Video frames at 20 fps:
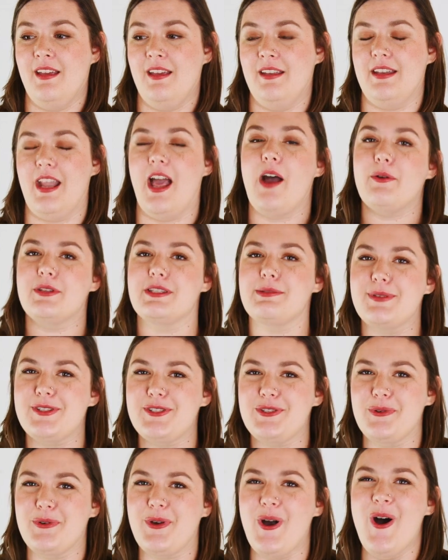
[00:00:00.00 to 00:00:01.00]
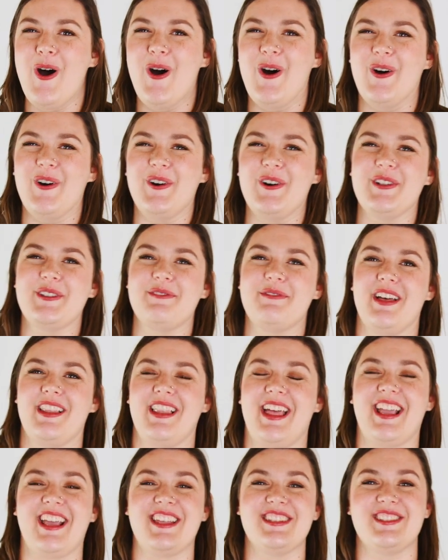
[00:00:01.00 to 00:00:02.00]
Now it's a bit too cold, but
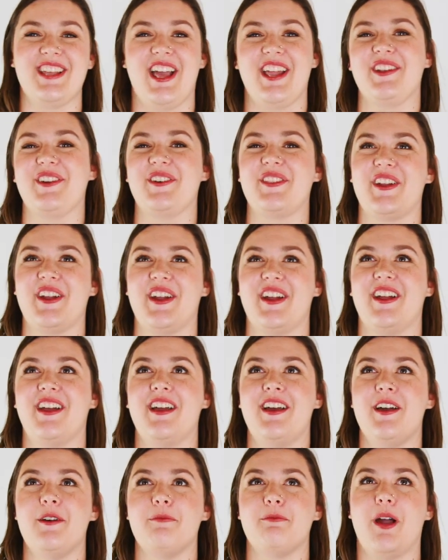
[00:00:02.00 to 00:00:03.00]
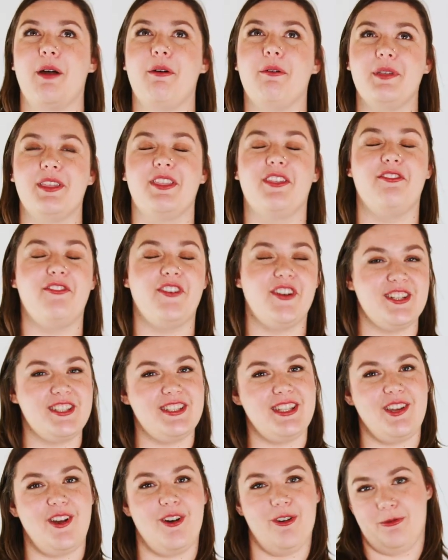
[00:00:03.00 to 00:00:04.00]
like I know they're probably the first
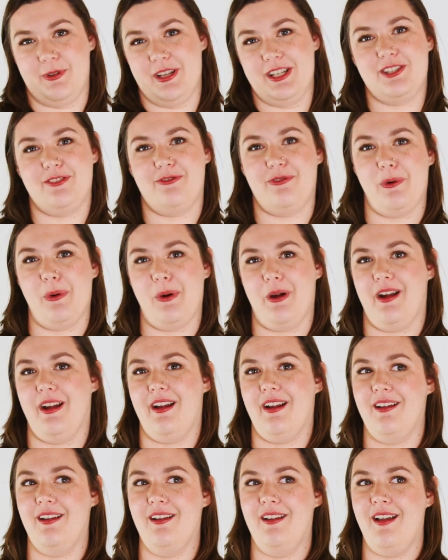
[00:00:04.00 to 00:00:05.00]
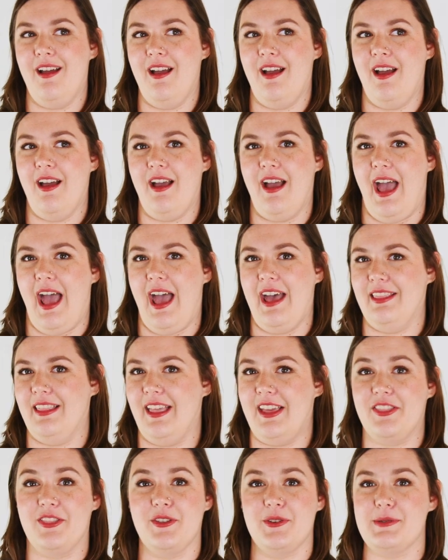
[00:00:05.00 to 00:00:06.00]
thing I'll reach for at
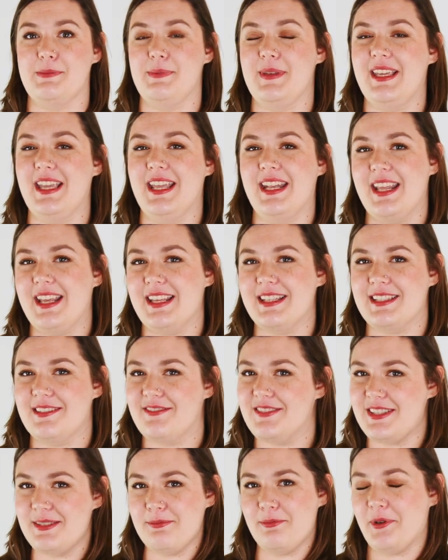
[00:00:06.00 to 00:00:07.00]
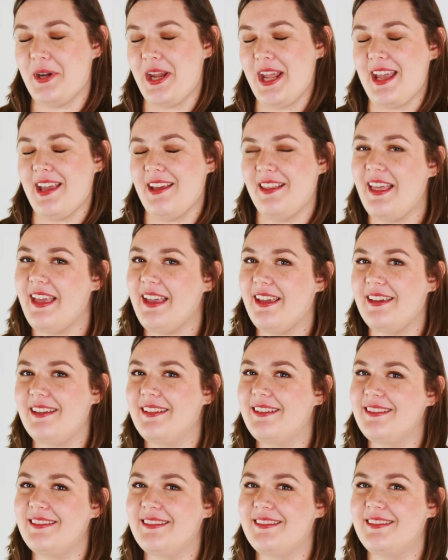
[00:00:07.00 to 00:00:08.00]
like those beginnings of spring, like
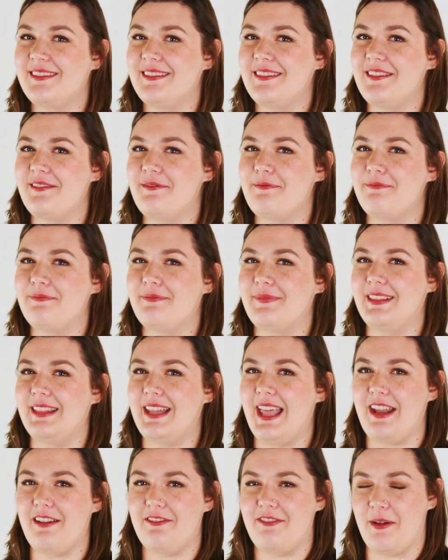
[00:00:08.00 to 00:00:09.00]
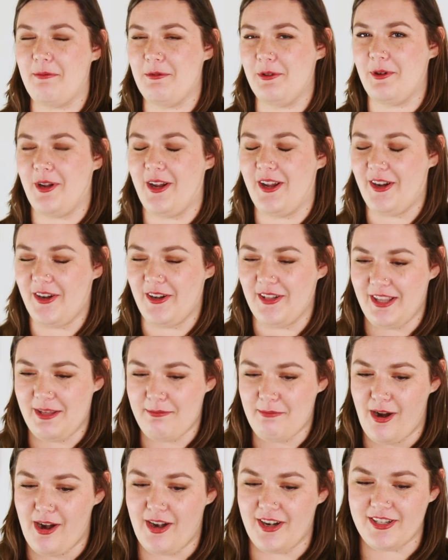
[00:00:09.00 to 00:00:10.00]
late February, early
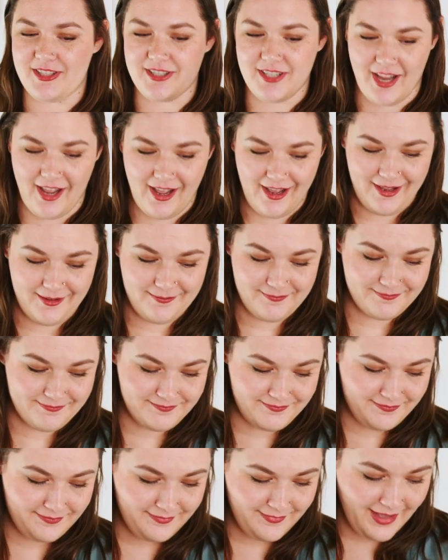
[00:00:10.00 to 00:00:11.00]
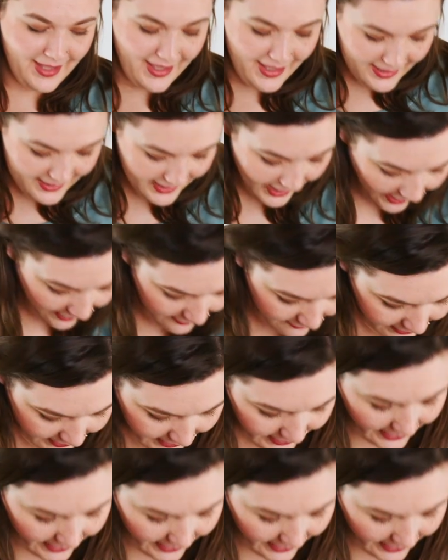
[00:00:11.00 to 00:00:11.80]
March. Yeah, I really